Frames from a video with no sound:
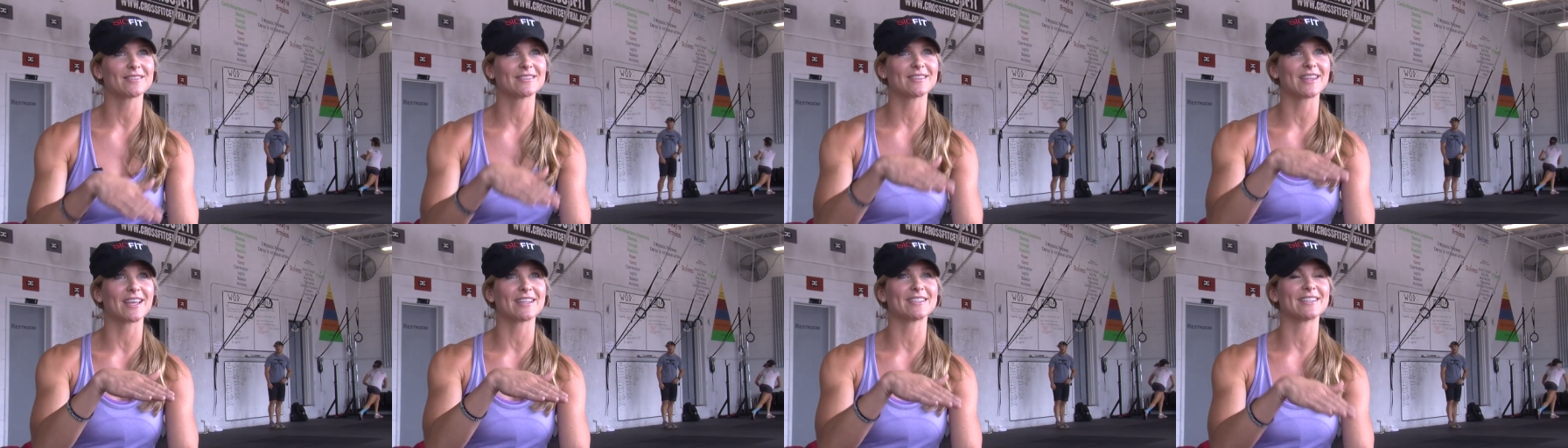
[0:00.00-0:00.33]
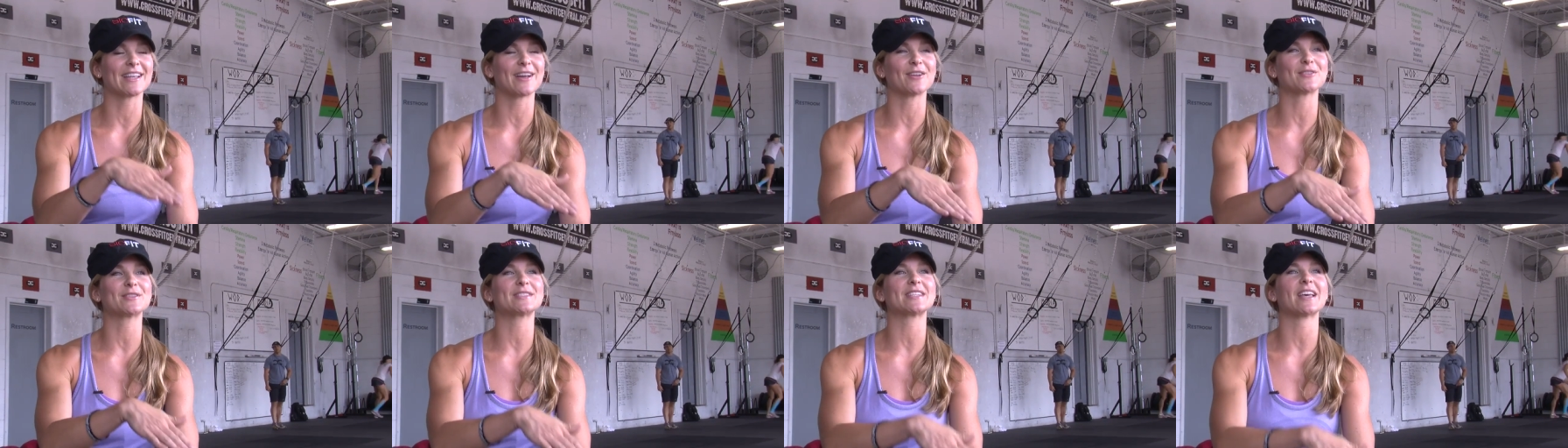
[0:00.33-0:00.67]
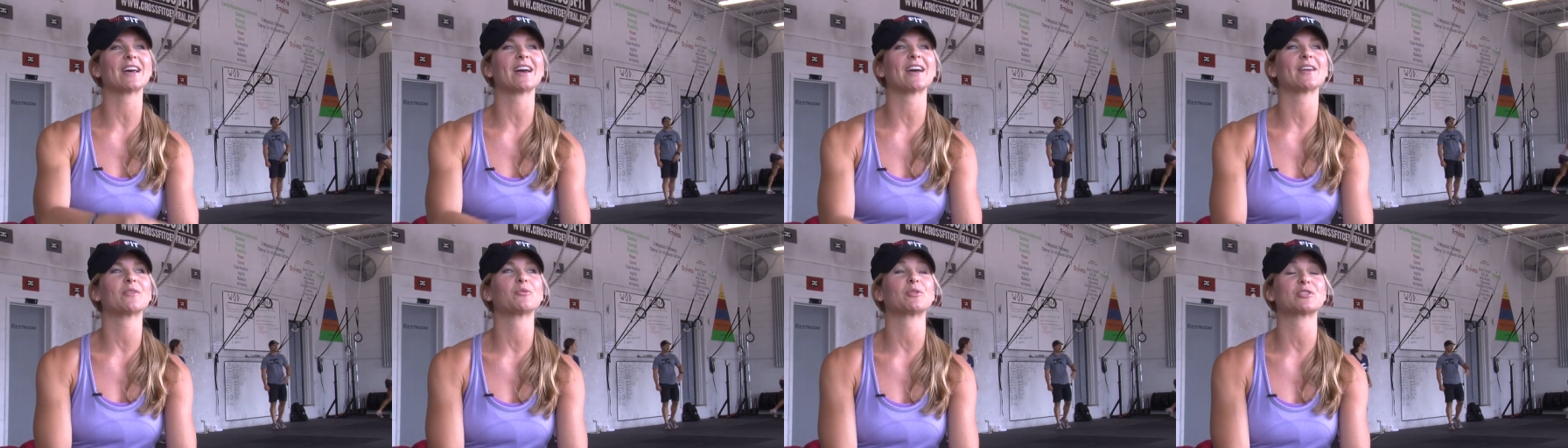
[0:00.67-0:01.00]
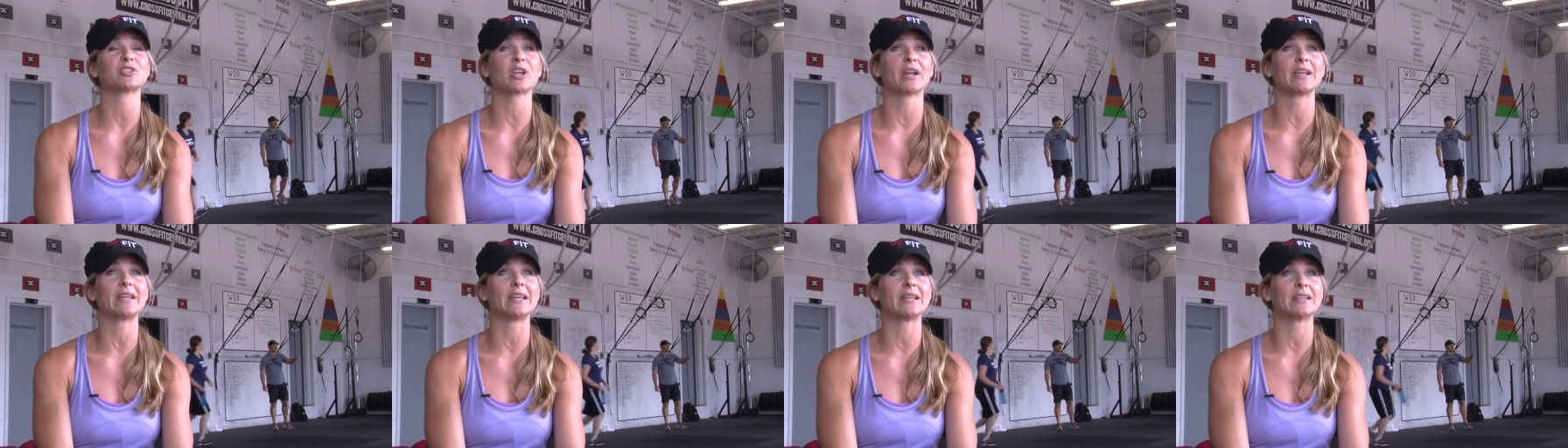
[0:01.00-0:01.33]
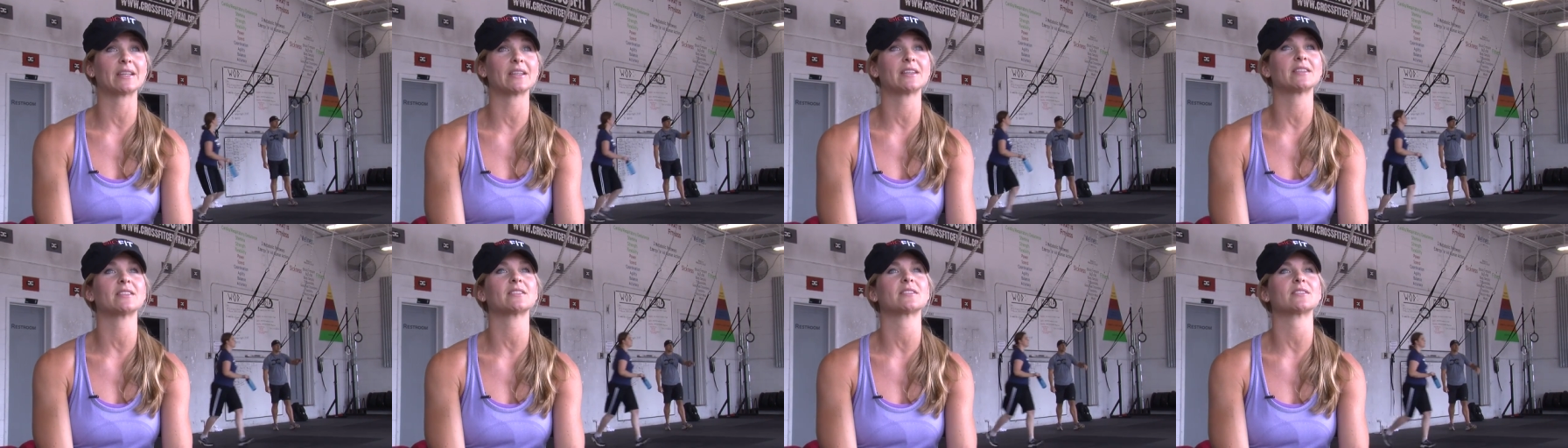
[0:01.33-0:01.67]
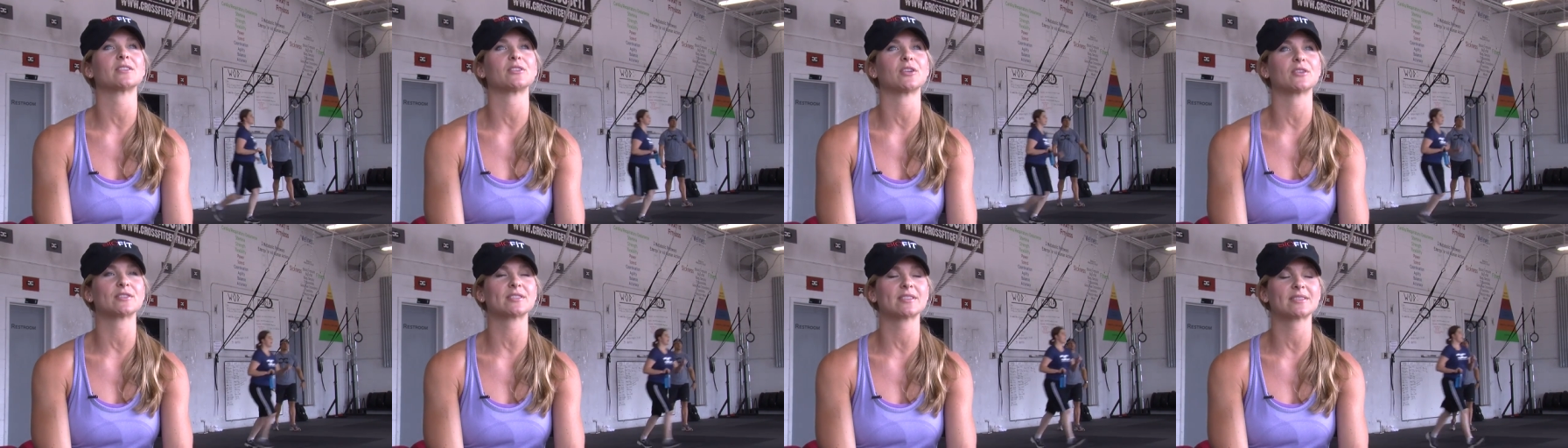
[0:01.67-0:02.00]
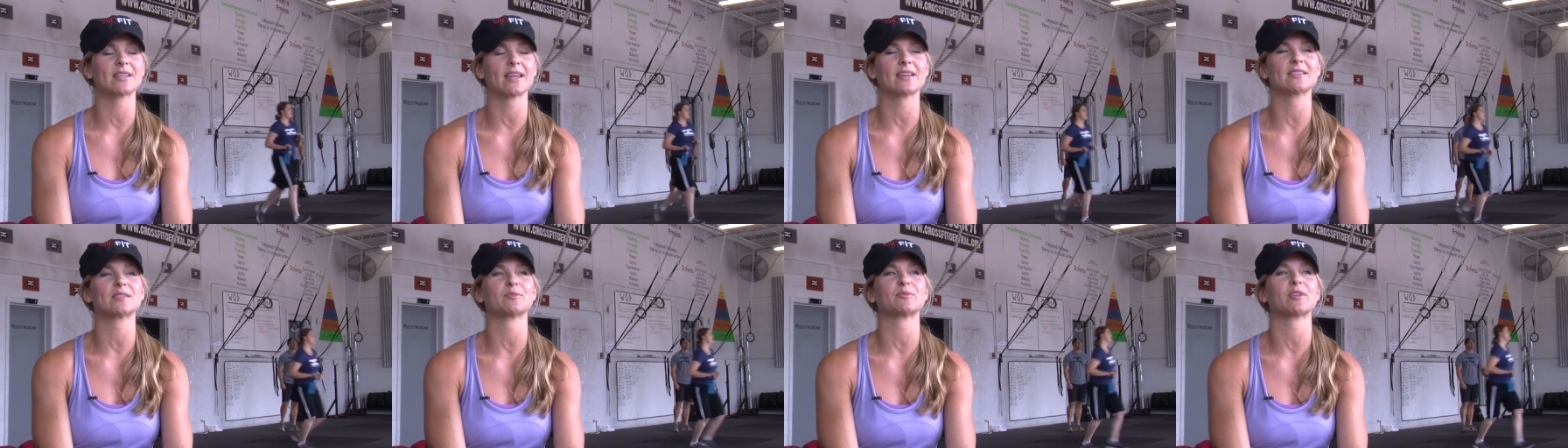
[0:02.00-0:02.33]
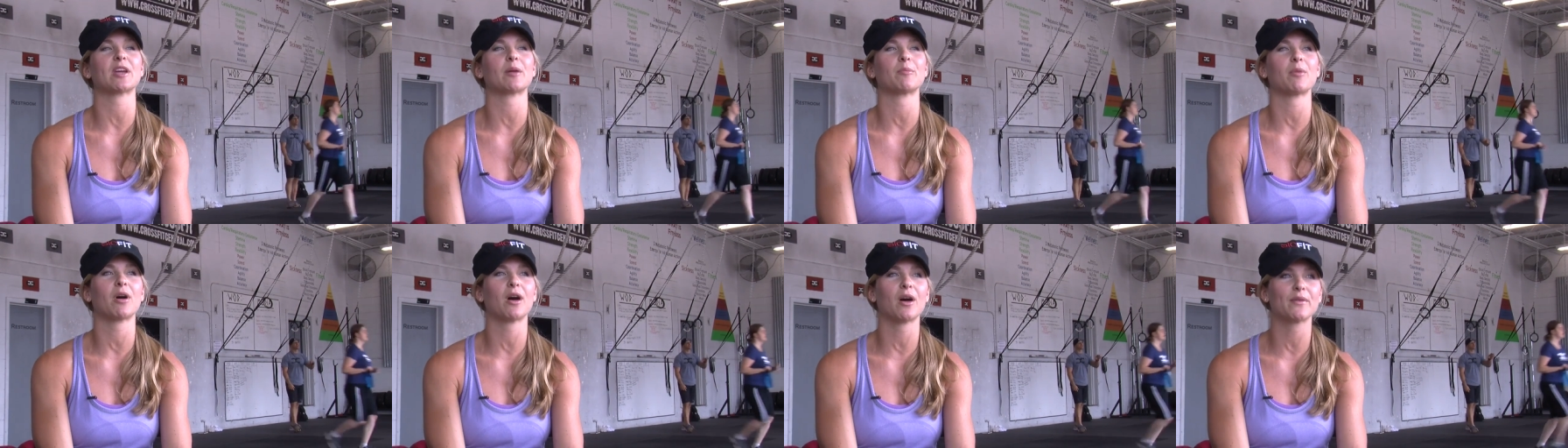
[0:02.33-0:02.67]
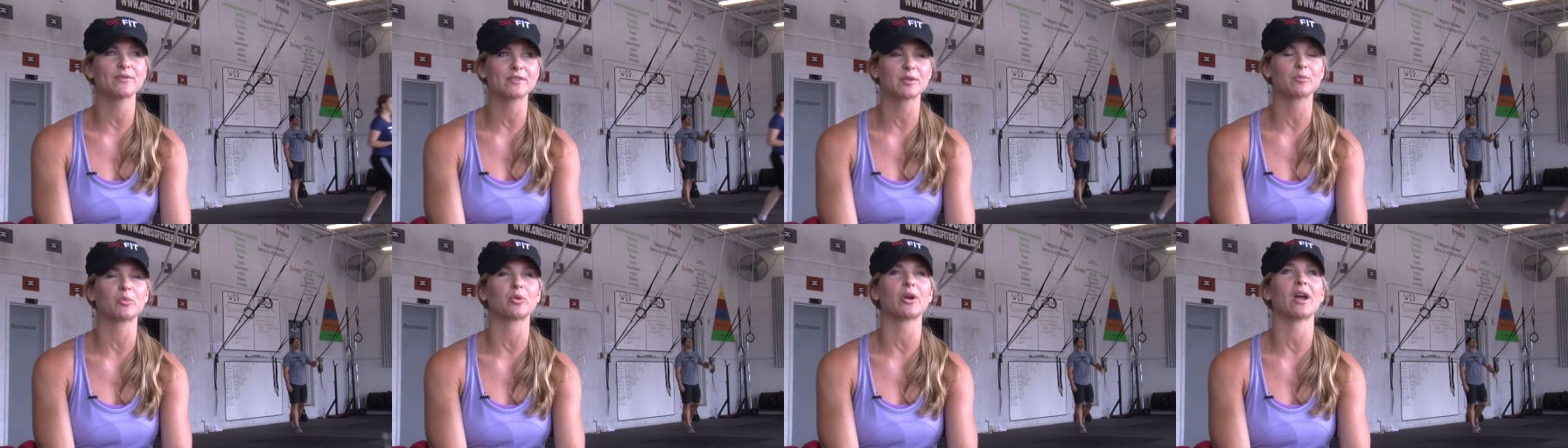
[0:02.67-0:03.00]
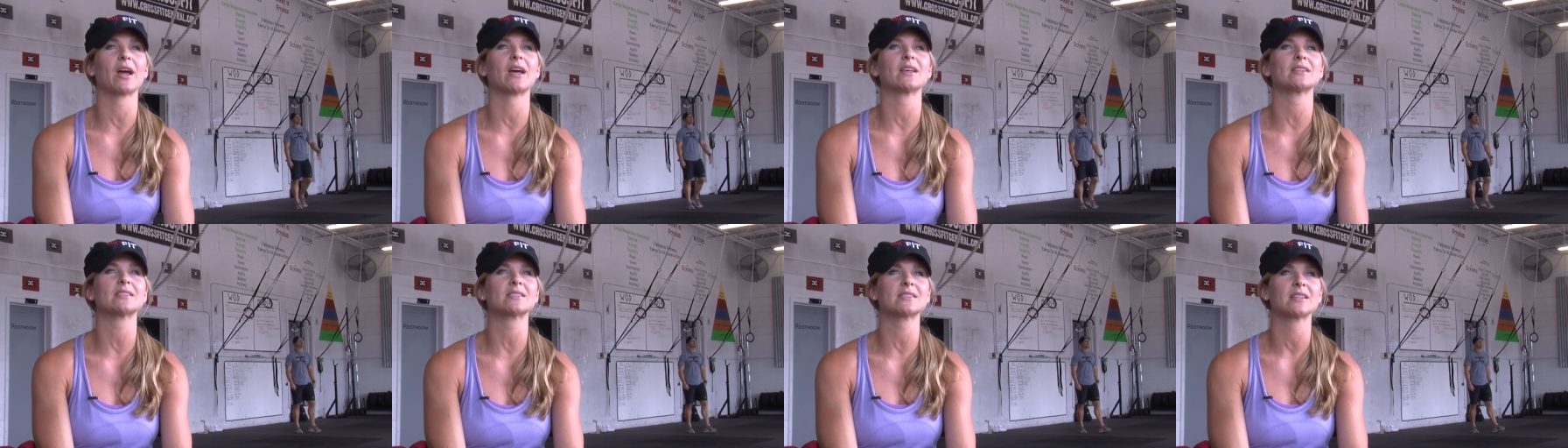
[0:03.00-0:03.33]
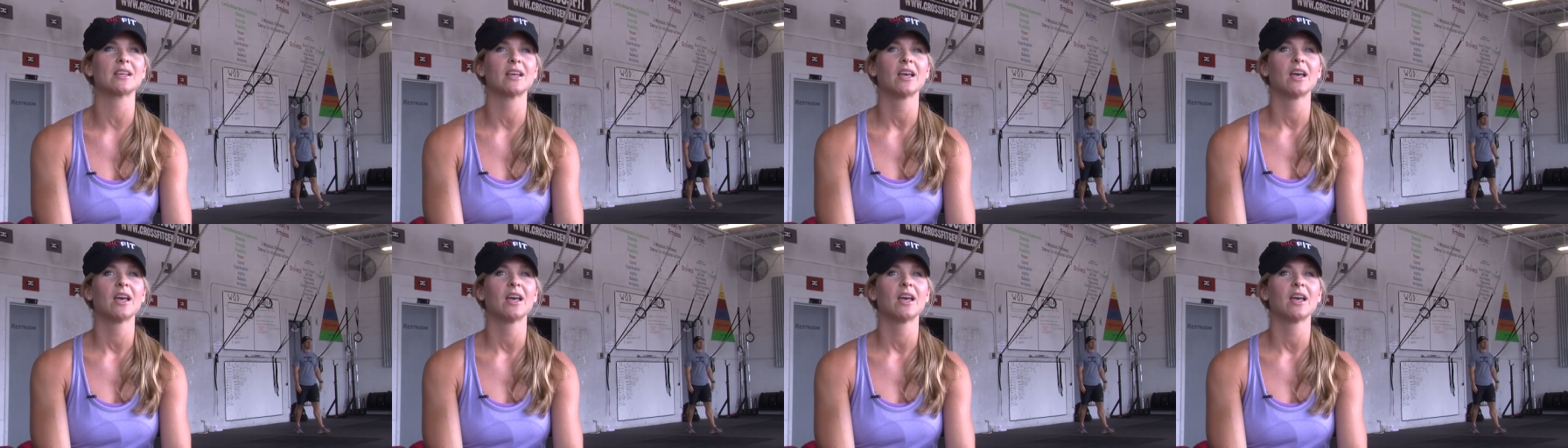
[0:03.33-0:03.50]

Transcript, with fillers: that downside, which I needed, you know, to take some time off, some rest.